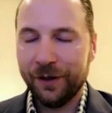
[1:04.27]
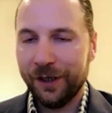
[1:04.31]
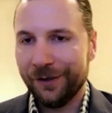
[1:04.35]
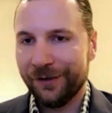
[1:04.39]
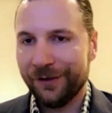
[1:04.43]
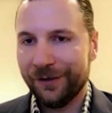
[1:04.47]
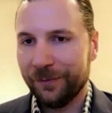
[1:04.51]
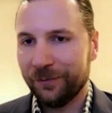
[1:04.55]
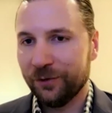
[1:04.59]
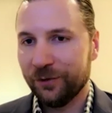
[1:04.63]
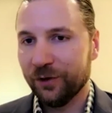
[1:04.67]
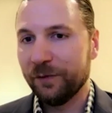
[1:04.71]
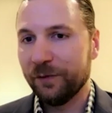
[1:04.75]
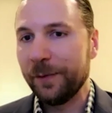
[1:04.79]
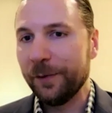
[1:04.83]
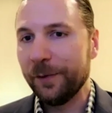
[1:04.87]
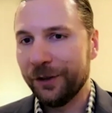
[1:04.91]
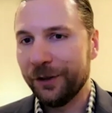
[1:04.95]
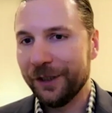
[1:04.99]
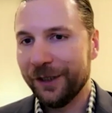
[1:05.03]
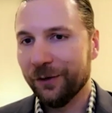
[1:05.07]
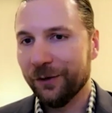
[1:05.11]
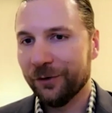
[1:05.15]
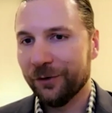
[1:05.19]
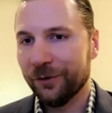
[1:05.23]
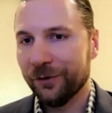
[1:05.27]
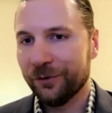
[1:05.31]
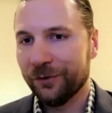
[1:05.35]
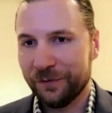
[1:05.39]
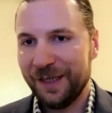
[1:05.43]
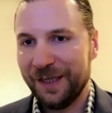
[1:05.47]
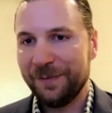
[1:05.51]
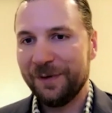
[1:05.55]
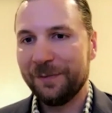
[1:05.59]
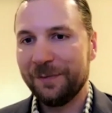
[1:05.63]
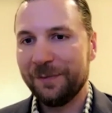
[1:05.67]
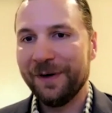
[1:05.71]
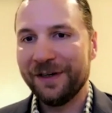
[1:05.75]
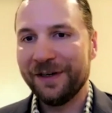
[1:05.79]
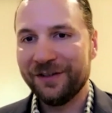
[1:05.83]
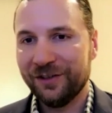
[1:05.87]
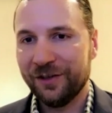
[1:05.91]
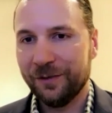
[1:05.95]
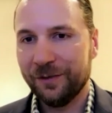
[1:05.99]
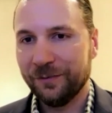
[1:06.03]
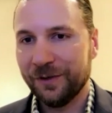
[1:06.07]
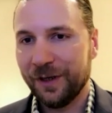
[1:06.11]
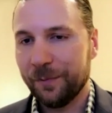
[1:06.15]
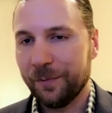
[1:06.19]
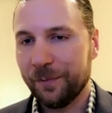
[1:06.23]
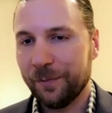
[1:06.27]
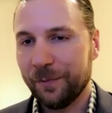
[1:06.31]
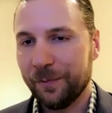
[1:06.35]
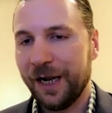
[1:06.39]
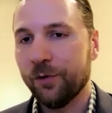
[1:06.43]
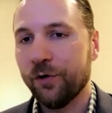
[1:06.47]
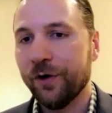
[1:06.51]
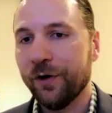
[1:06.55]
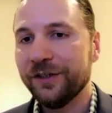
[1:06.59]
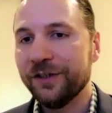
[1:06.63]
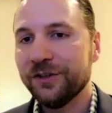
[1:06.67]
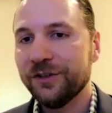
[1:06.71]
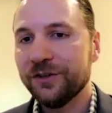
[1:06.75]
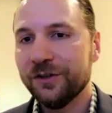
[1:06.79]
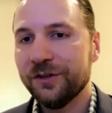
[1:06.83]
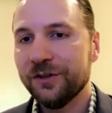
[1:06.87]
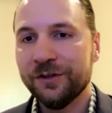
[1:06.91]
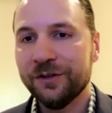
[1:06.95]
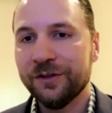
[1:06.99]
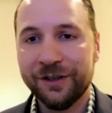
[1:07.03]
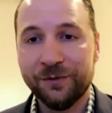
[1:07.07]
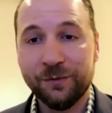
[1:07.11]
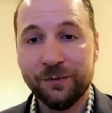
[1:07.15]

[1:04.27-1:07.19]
the observability or sort of keeping my systems up and operational,